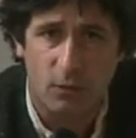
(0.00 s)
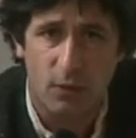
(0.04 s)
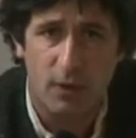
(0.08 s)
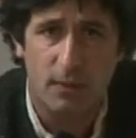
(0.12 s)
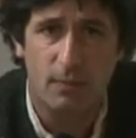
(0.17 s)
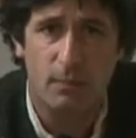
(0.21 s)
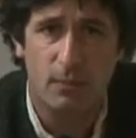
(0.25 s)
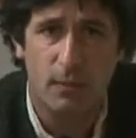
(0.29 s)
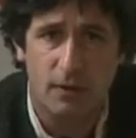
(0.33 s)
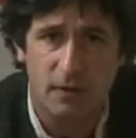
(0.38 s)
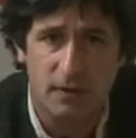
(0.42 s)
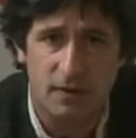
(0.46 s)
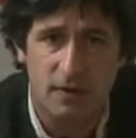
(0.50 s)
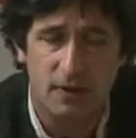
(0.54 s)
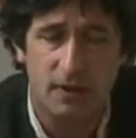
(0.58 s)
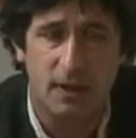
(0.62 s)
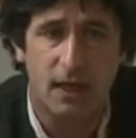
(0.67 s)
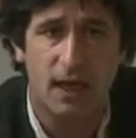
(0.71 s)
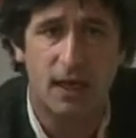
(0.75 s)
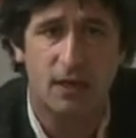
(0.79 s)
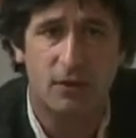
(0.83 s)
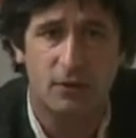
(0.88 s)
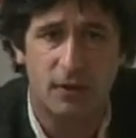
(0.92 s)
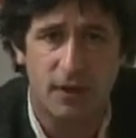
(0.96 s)
We must
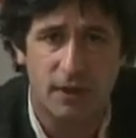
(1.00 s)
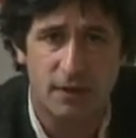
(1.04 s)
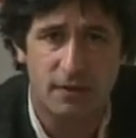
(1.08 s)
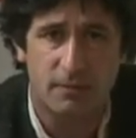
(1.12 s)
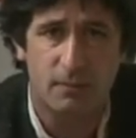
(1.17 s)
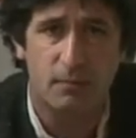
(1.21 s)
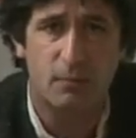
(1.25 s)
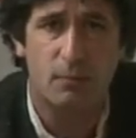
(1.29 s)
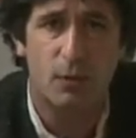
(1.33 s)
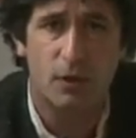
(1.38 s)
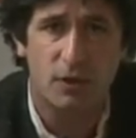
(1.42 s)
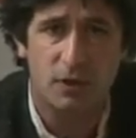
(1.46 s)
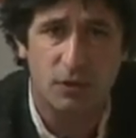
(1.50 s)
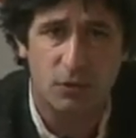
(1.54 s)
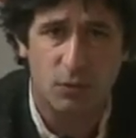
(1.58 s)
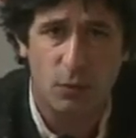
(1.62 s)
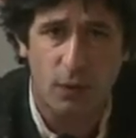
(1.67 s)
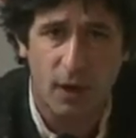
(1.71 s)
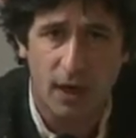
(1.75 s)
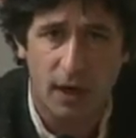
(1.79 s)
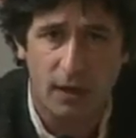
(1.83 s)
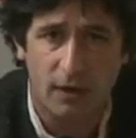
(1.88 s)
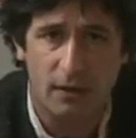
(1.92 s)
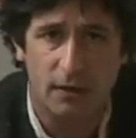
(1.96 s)
address much
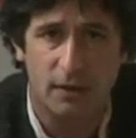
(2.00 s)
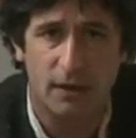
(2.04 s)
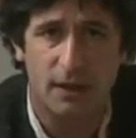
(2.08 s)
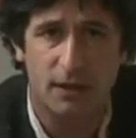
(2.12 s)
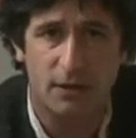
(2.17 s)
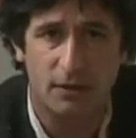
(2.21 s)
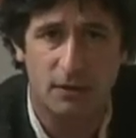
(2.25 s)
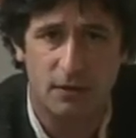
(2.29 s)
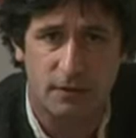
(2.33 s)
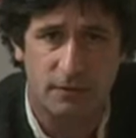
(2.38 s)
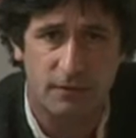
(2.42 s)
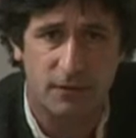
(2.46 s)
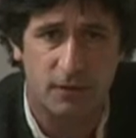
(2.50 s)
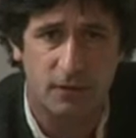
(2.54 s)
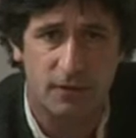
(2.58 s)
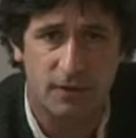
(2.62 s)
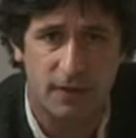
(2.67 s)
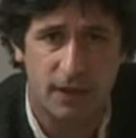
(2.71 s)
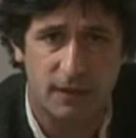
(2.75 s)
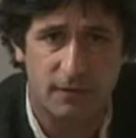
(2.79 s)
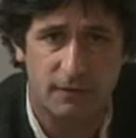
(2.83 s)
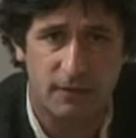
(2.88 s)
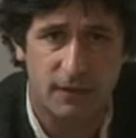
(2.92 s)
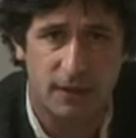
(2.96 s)
wider issues of food
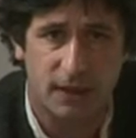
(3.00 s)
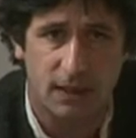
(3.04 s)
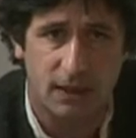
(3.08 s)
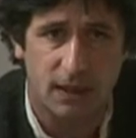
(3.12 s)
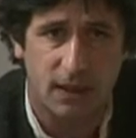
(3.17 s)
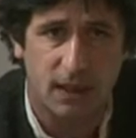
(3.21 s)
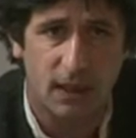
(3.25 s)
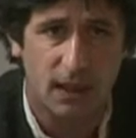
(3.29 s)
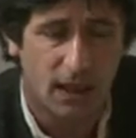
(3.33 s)
safety.